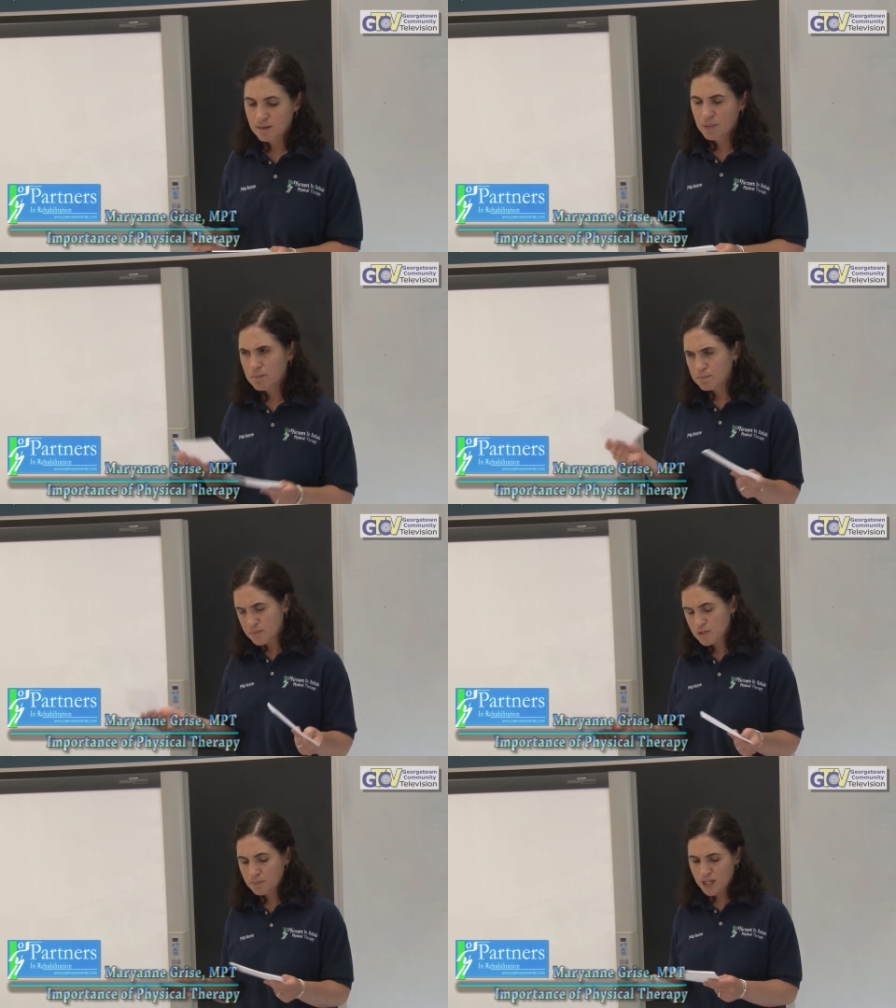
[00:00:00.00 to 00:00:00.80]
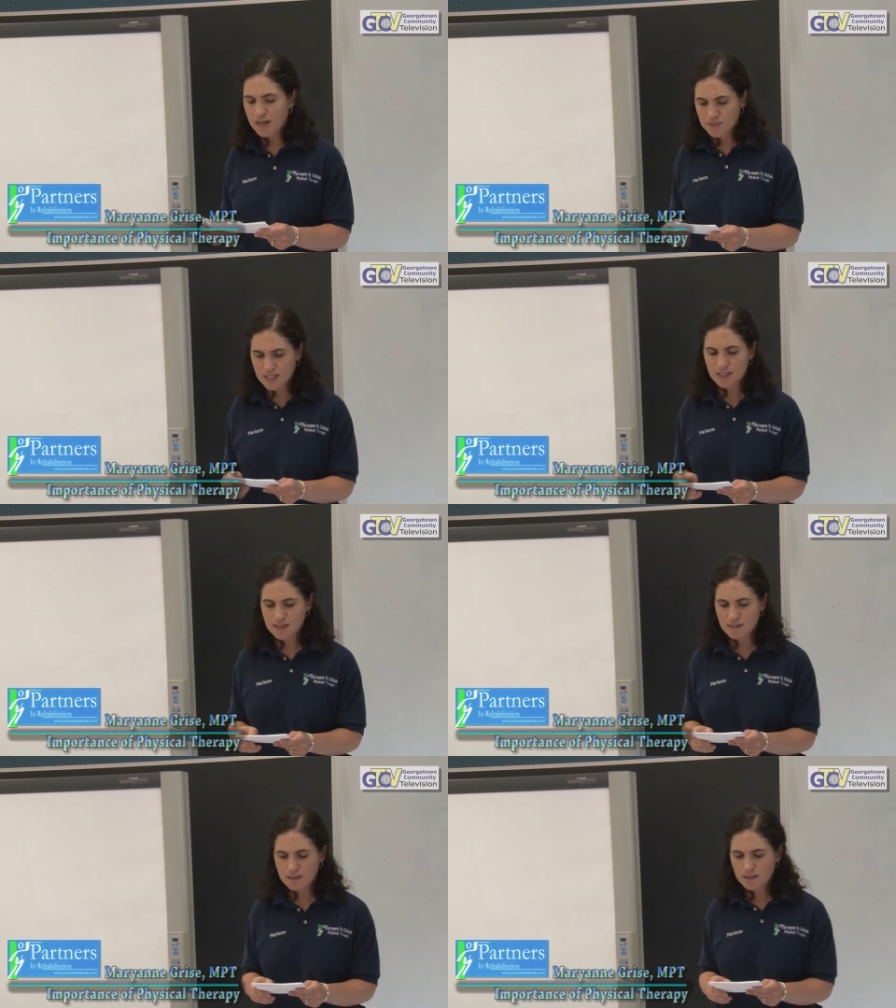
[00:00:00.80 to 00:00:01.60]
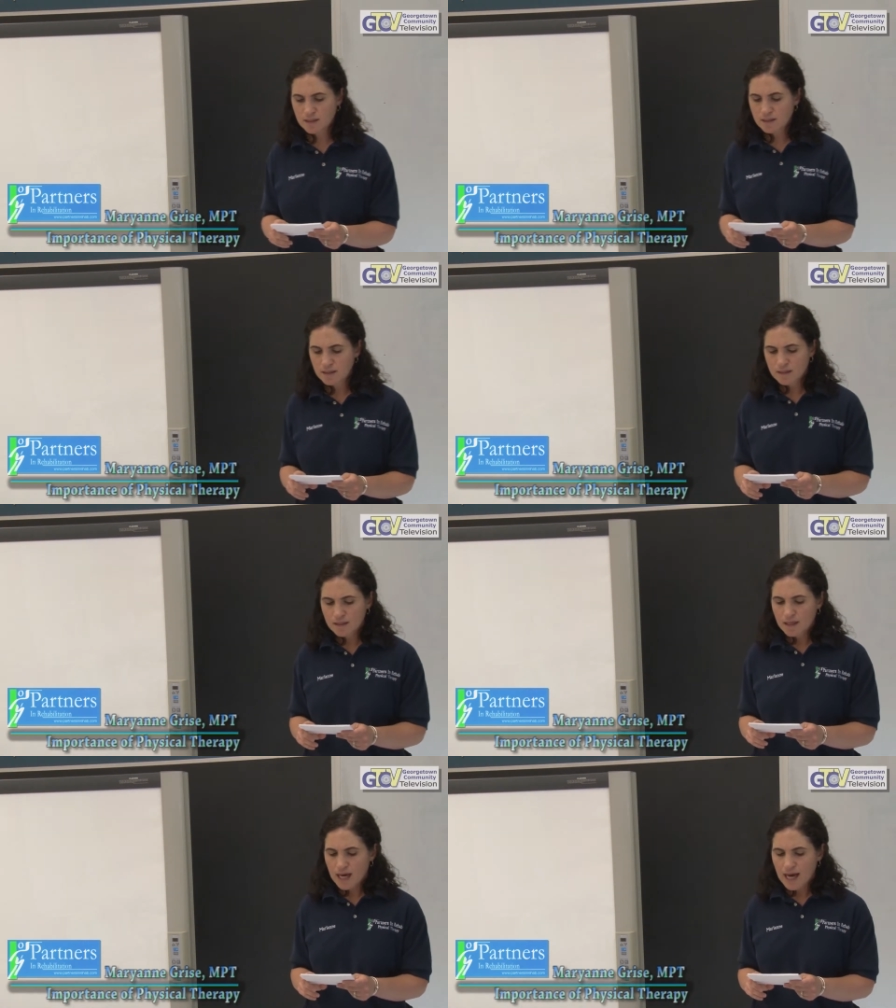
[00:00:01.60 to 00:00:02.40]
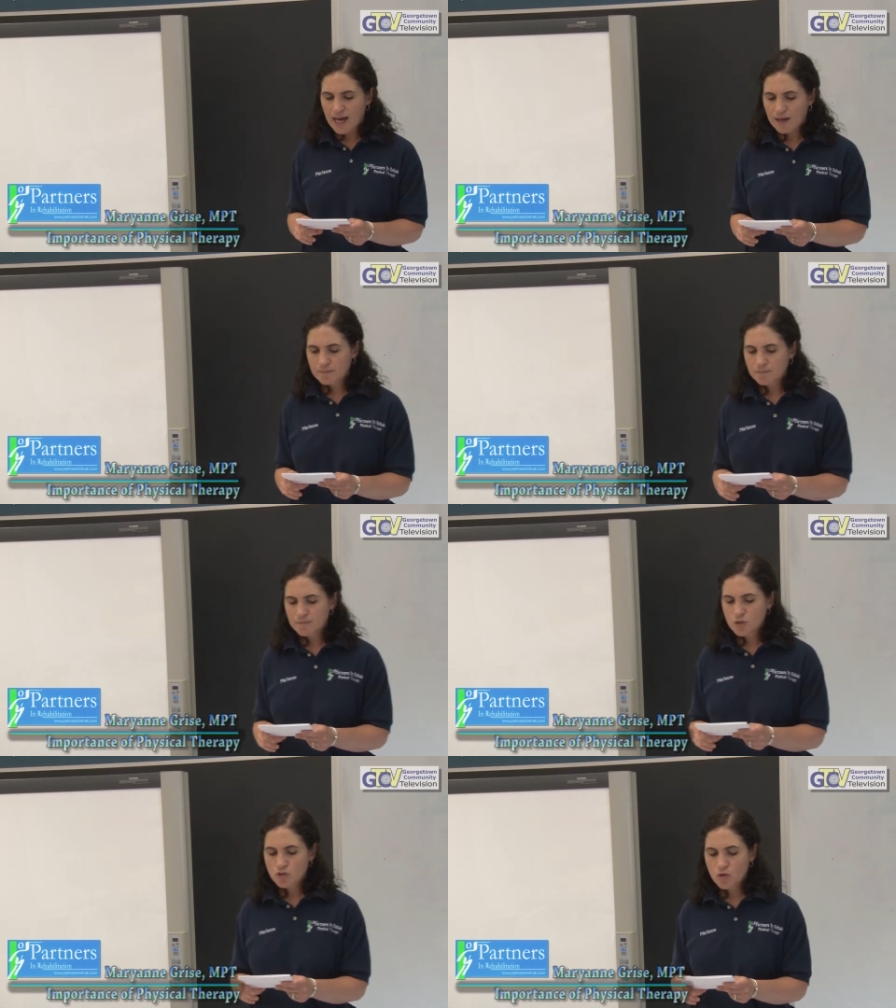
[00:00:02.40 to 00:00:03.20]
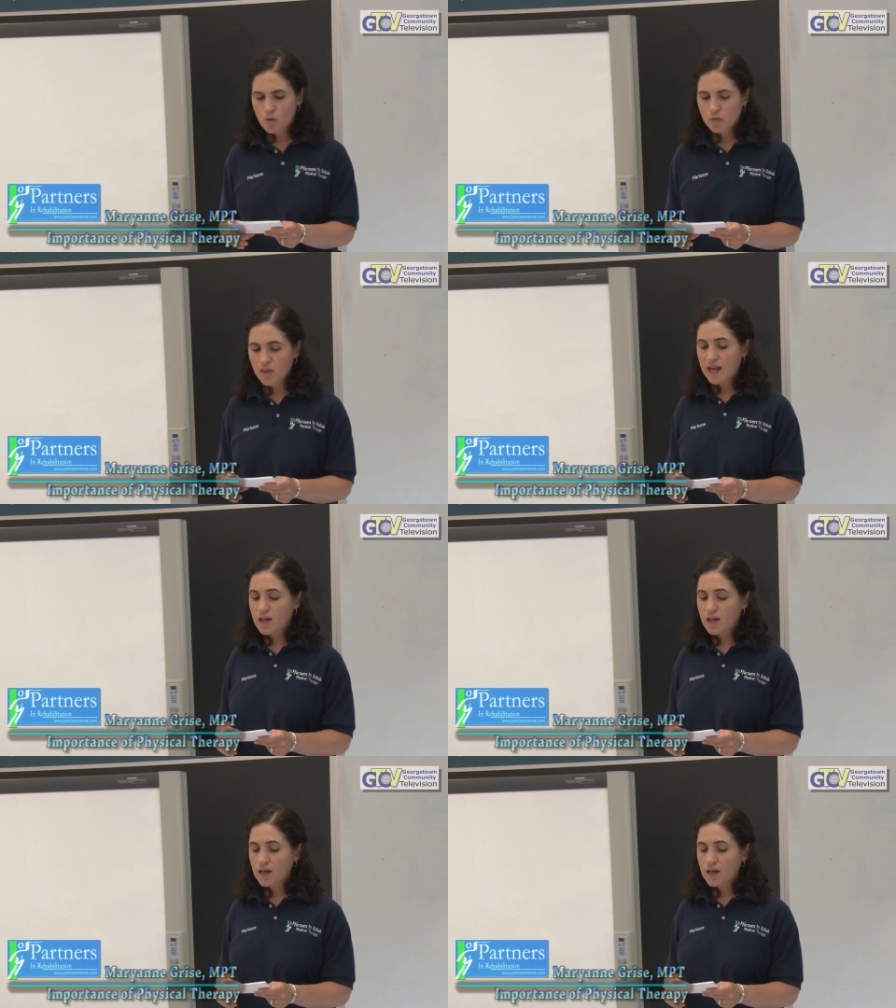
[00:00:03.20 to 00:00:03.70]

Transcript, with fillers: but sometimes it is. Um, so then